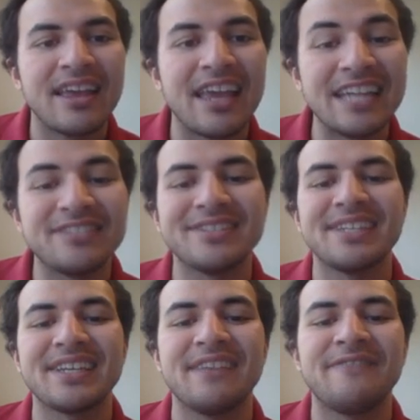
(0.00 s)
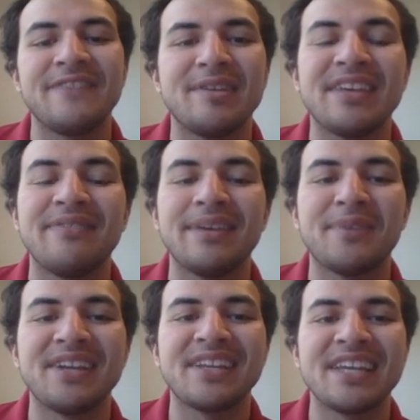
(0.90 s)
Interesting, if he
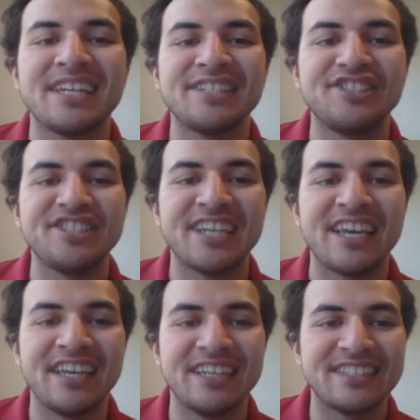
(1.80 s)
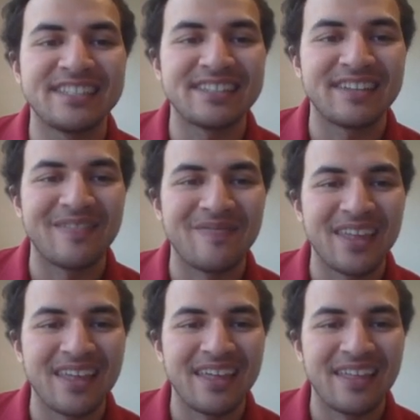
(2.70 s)
played king g8,
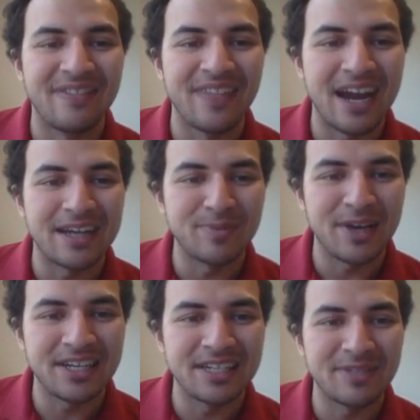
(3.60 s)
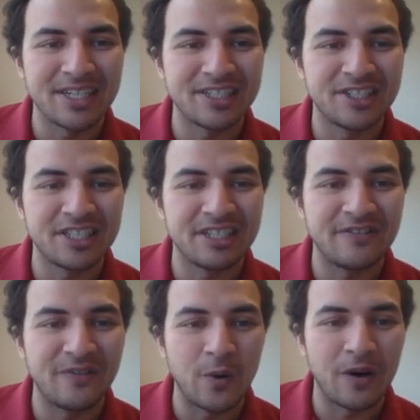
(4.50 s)
then I was planning to play
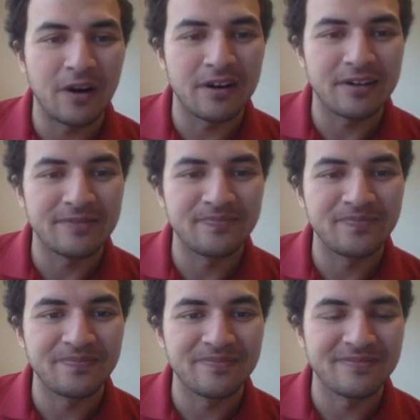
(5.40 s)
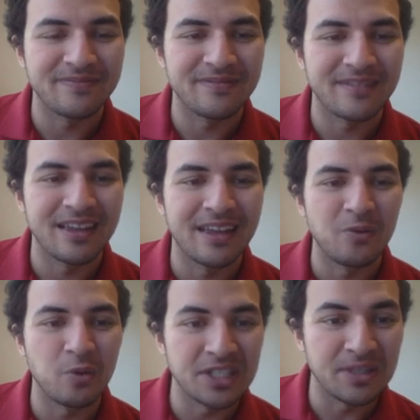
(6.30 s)
g4,
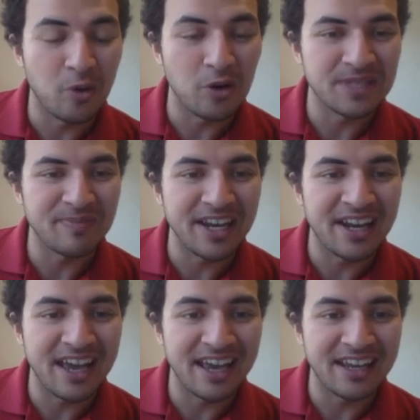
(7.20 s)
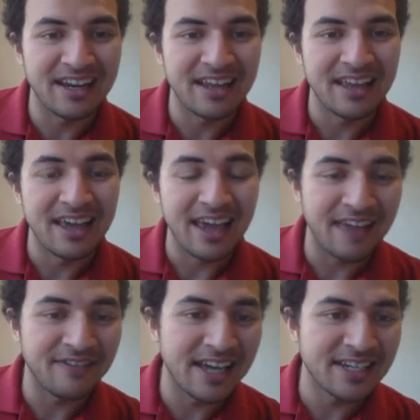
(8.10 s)
which supports my knight.
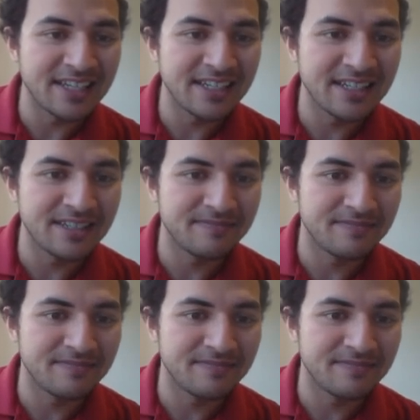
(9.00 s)
And the idea...